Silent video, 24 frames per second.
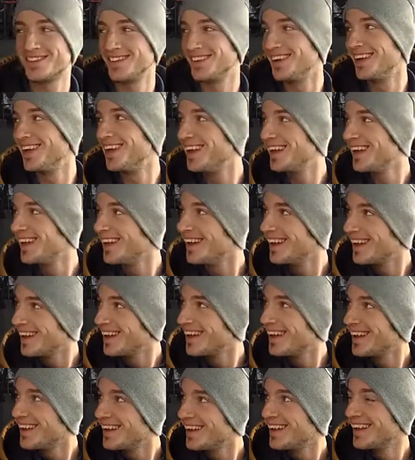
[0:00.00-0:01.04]
Oh, that's not
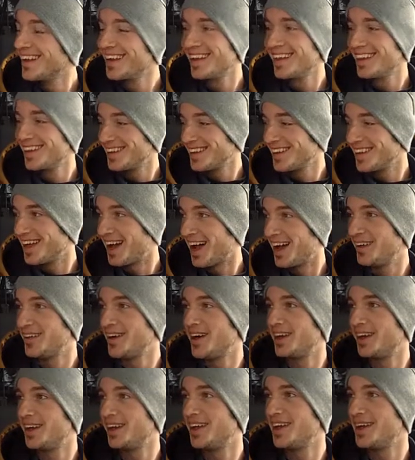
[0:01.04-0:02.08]
good.
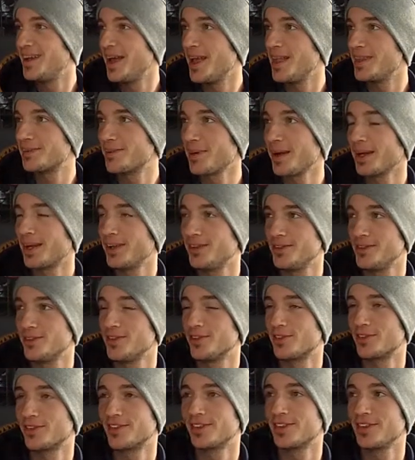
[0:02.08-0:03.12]
Well, it's probably because you
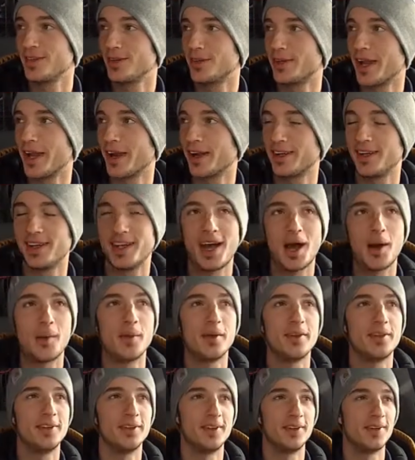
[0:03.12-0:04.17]
just you carried it out
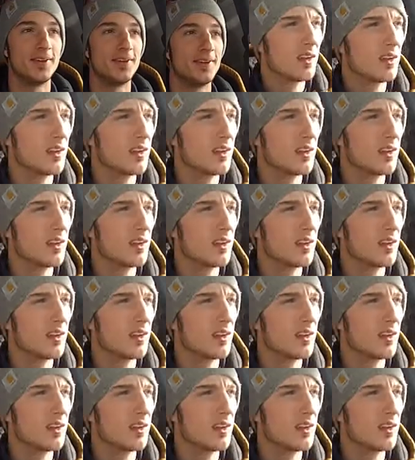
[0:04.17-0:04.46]
with you.